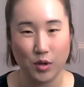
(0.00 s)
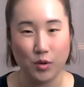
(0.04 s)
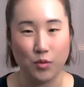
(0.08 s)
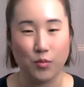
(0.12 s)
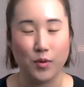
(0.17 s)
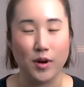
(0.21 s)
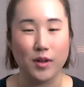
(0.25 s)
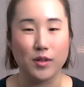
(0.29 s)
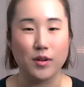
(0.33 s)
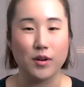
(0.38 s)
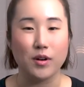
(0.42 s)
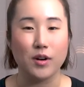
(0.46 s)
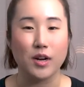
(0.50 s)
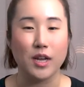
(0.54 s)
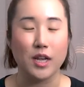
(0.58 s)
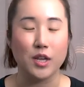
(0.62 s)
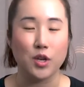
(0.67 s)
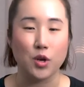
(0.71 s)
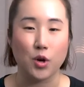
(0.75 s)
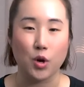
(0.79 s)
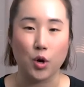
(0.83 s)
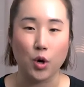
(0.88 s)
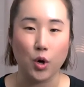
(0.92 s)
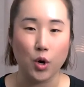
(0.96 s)
Whether in
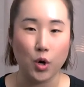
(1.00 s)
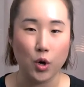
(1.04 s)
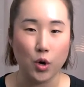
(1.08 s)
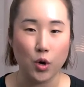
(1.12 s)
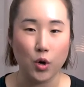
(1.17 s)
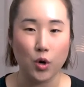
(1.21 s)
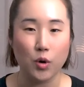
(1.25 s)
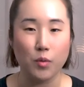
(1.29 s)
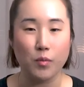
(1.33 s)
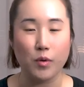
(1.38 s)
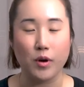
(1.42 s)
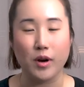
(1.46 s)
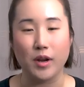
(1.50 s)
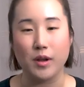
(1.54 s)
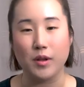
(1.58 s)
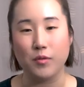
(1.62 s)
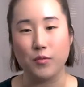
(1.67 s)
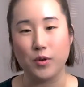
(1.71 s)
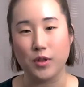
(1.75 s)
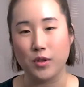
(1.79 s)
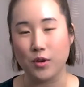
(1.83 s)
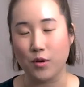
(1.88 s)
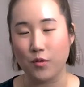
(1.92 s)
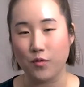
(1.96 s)
your home or
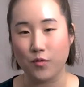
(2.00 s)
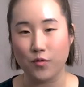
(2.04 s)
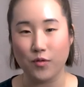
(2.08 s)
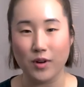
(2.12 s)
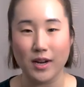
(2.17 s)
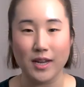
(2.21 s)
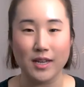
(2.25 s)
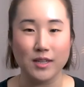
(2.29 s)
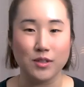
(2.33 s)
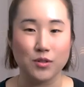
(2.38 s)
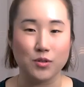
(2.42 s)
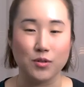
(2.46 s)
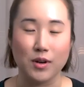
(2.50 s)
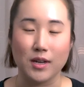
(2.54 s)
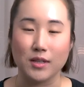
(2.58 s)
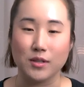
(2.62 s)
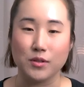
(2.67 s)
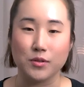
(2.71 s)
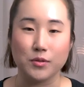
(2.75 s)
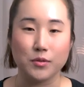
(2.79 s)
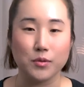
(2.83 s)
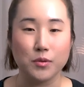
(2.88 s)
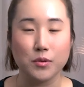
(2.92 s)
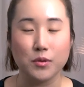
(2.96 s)
with your friends or at
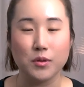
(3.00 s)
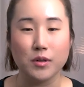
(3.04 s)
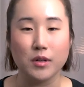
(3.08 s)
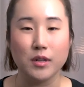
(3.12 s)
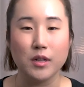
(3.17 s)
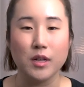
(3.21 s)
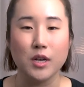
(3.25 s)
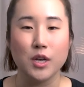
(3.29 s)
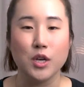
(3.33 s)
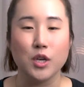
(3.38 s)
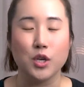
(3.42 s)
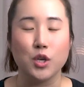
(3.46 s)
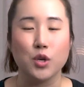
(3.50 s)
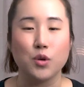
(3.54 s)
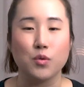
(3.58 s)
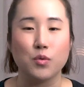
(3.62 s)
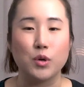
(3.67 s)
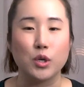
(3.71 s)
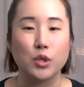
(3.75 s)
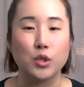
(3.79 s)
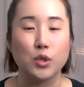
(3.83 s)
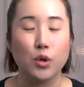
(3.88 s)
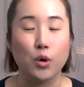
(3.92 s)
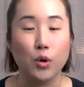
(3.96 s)
school, you
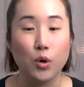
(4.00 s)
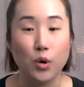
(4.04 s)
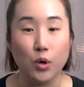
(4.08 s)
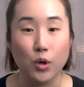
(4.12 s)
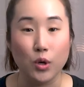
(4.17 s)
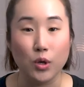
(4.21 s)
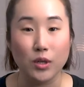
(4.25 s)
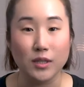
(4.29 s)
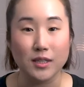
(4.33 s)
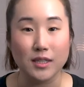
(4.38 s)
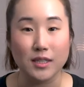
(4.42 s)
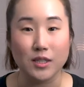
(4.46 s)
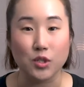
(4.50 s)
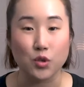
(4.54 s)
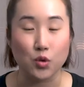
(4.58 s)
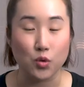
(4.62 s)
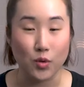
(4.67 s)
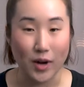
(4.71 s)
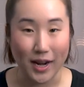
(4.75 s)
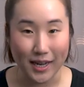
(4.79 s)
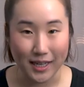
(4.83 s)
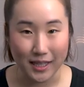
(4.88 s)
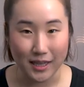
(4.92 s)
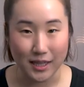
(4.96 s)
were told
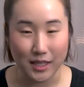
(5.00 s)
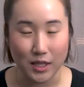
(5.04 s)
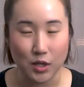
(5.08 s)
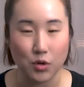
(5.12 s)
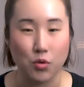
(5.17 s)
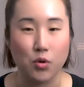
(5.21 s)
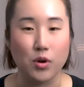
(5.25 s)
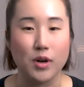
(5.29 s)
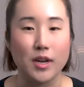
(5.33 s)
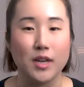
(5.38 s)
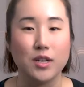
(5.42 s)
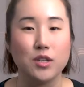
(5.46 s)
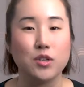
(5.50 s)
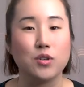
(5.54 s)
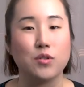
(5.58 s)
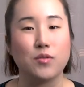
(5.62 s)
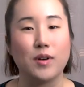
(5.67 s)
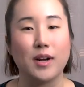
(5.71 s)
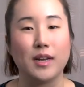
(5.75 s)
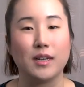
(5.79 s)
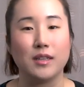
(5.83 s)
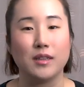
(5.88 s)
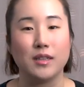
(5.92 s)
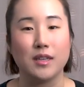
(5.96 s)
directly or
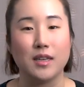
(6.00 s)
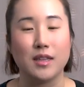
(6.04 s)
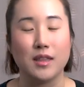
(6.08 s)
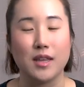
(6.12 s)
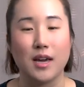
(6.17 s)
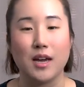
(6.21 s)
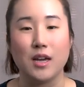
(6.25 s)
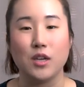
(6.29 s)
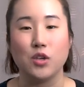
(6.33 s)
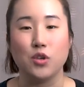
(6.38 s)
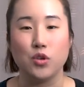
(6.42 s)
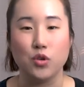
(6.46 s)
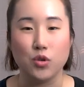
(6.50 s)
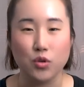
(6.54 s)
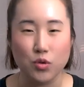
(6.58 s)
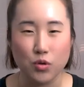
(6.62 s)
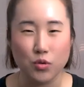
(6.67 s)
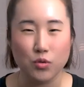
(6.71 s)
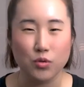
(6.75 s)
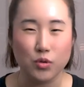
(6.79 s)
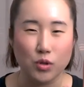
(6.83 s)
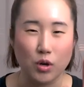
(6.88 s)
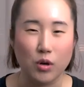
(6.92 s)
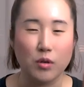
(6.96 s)
indirectly that
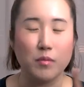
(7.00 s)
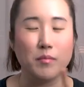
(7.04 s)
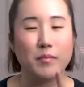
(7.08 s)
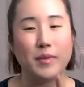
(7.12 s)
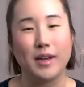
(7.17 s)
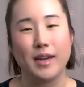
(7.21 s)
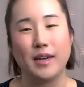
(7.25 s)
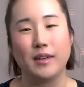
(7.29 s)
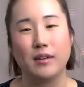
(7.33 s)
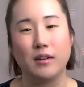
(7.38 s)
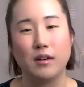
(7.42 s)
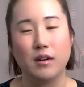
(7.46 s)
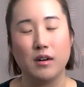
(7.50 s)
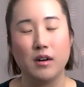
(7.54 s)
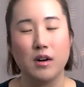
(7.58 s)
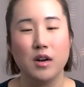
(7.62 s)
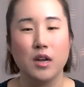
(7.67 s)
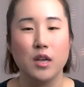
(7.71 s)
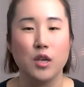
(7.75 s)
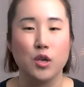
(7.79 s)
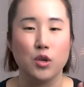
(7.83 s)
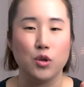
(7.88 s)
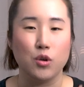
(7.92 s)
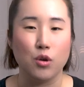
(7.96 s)
you don't matter,
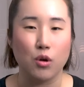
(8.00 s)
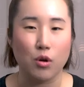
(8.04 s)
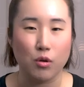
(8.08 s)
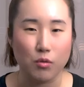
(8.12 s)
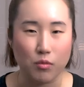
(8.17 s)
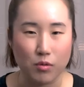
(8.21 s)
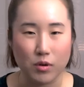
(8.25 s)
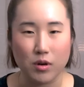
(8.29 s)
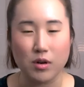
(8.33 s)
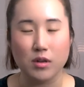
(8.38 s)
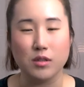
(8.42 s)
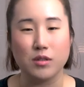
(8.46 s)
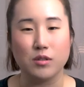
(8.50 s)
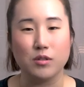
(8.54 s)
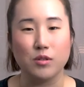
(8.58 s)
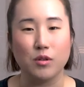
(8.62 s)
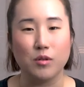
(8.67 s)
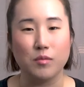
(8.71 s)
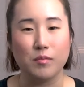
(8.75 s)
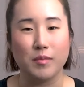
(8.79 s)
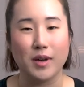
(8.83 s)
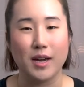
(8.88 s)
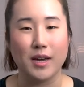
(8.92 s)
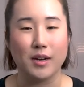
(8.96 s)
your words
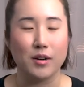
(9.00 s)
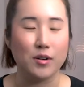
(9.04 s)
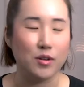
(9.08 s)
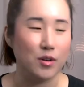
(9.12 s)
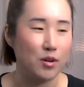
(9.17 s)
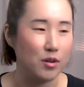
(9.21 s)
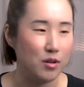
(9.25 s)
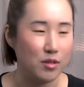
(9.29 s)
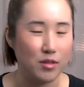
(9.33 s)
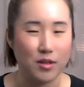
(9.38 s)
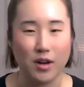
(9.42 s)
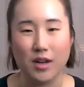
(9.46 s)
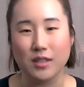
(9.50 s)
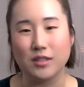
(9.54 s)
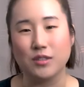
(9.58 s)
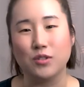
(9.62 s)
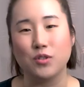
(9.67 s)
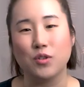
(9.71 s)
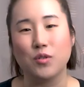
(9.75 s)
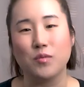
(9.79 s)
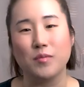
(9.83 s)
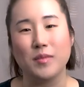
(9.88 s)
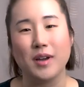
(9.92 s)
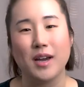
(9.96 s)
don't matter, your thoughts
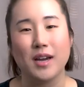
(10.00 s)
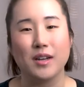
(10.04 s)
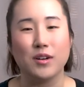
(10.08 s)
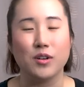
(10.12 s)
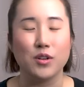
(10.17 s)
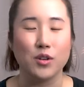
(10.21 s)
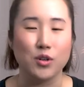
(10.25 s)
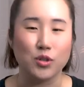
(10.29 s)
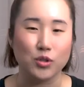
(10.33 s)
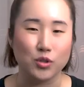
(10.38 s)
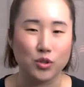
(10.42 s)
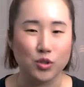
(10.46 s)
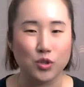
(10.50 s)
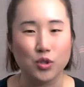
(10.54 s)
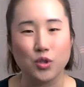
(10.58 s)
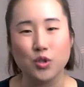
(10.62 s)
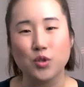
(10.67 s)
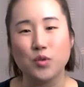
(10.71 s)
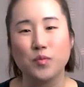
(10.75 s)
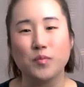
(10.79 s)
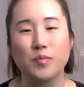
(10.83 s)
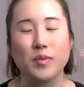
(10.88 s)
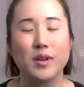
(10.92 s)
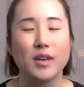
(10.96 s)
don't matter, you're
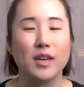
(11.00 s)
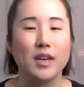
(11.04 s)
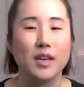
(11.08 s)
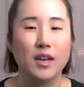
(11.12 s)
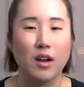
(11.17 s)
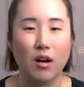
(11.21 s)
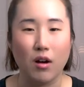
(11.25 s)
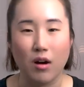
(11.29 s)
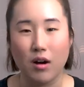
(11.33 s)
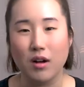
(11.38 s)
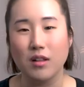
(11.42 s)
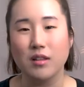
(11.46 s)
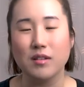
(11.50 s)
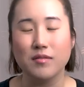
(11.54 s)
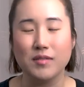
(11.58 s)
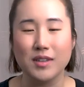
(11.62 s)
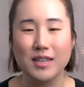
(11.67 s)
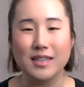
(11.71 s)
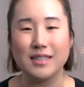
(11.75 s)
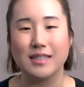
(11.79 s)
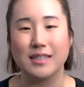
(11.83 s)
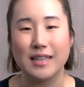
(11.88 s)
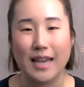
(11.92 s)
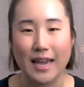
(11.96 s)
stupid, all of
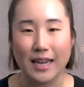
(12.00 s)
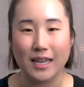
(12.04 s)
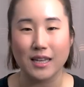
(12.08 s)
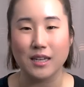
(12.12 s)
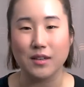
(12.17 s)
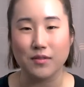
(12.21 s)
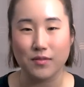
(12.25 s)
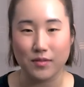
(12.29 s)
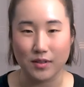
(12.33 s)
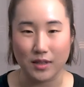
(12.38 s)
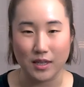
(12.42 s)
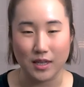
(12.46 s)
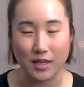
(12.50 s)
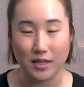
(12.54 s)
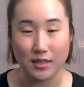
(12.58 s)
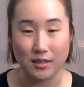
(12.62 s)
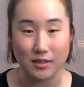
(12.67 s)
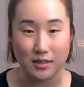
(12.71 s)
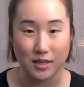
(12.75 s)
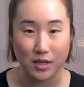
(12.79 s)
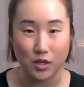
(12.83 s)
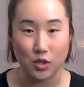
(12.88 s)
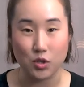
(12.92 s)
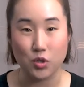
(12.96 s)
these negative things
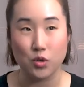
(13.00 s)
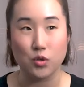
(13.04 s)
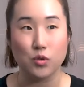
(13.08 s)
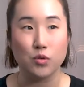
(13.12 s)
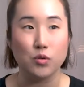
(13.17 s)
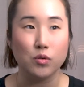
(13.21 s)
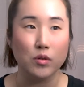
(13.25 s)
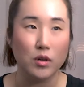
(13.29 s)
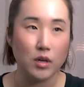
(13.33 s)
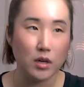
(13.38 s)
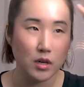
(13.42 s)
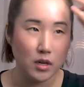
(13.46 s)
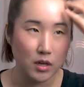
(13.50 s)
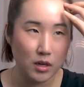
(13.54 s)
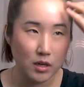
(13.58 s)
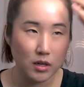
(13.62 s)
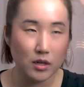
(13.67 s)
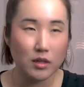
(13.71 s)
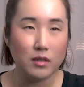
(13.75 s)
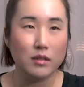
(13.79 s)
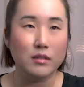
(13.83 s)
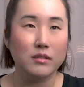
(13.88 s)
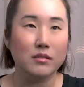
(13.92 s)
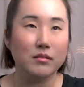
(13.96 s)
that you
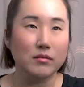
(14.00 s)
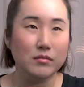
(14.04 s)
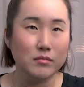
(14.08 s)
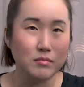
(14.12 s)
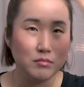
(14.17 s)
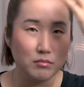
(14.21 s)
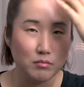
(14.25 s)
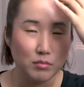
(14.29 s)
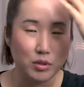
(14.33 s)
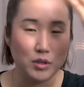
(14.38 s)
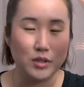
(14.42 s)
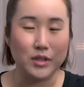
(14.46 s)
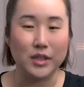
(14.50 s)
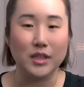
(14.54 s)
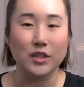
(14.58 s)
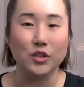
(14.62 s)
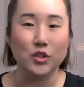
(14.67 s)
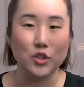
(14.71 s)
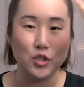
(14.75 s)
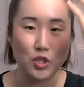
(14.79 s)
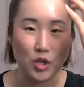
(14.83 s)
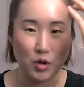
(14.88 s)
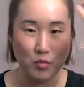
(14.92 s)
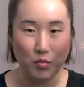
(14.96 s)
put
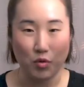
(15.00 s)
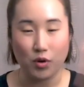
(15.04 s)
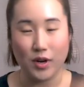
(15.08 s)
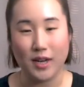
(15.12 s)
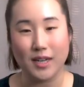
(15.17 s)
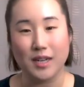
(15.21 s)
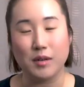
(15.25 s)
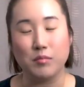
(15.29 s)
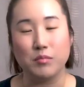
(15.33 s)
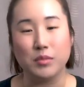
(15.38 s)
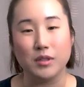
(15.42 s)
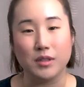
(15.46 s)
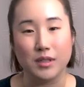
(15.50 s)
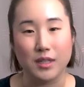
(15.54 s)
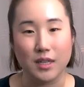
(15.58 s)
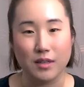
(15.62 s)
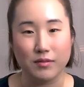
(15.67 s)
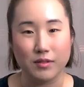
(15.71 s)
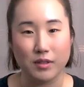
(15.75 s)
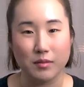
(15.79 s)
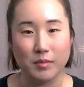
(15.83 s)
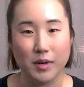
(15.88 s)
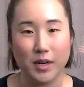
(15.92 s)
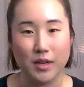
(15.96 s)
into your brain and
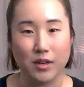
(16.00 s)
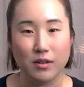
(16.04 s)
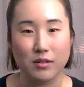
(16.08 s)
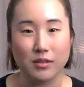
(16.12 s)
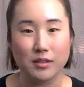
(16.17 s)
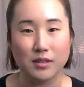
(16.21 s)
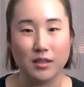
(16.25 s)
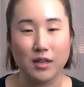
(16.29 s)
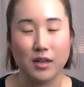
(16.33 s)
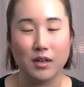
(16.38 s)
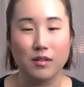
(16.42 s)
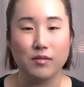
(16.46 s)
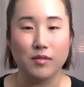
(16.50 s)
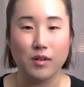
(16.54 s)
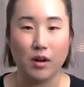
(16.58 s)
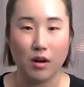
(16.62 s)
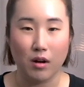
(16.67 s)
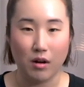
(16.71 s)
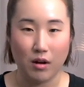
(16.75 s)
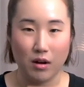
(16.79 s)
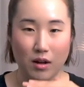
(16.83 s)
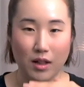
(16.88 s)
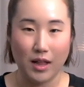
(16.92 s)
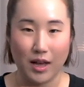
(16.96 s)
believed about yourself
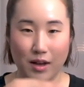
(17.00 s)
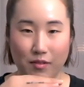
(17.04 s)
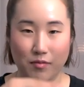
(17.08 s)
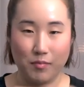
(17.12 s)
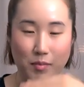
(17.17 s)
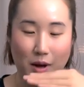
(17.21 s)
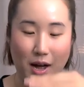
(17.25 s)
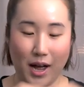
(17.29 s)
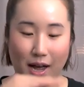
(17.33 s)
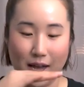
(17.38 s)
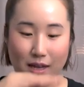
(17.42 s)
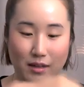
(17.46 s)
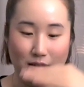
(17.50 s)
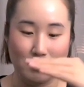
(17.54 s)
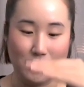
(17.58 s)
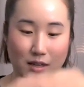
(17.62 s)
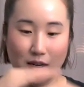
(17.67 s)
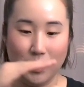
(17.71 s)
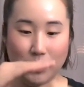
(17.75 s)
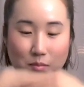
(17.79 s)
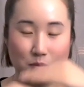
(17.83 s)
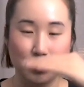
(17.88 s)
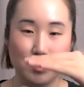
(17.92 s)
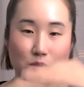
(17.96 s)
all have piled
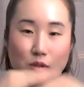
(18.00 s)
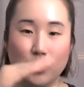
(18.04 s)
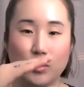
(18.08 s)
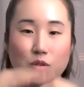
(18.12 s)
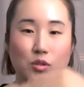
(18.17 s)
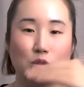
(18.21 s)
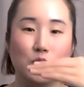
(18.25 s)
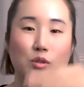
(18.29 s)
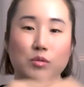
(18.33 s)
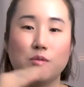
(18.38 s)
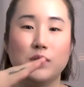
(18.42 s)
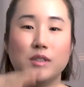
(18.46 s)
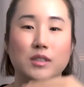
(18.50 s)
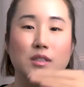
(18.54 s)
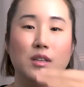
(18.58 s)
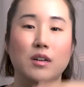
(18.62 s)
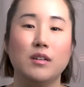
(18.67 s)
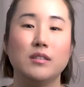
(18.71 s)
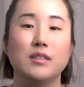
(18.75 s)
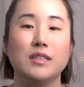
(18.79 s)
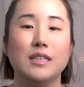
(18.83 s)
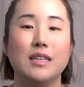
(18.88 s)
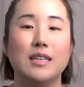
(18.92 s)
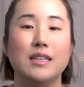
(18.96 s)
up to
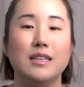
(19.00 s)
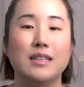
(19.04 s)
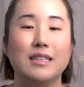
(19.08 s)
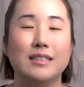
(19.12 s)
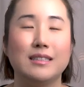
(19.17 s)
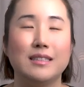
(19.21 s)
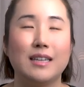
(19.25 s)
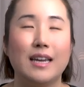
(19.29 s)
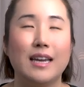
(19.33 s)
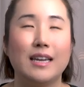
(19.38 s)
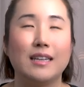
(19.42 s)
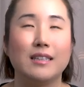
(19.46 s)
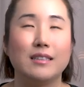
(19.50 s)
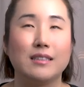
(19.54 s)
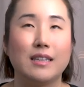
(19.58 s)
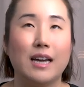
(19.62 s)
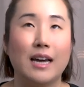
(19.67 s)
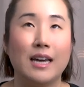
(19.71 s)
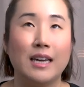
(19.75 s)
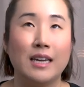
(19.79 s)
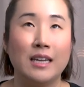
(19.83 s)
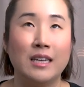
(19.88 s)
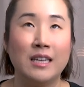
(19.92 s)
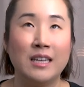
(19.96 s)
result in this
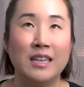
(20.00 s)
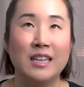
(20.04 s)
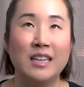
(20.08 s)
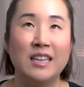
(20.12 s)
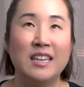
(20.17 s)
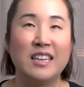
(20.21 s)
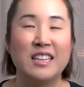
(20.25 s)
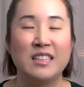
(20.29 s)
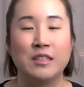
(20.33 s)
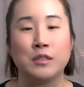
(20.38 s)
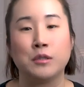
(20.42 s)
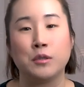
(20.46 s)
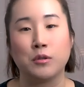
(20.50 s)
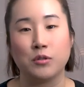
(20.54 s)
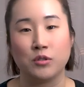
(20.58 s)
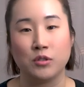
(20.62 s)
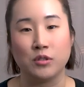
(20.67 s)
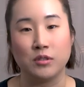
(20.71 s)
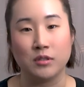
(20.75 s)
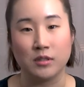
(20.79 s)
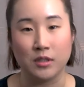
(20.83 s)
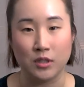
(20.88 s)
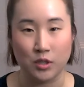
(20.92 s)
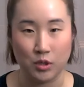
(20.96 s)
anxiety in
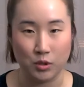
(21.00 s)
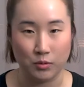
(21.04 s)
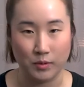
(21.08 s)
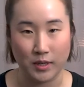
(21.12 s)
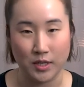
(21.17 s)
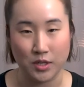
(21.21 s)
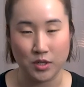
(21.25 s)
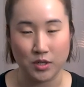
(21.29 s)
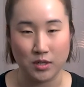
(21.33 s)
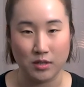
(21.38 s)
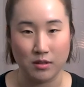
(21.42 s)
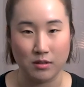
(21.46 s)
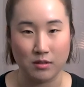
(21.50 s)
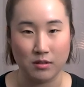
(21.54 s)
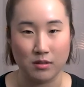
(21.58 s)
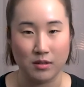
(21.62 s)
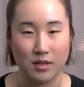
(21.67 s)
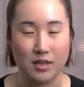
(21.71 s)
social situations.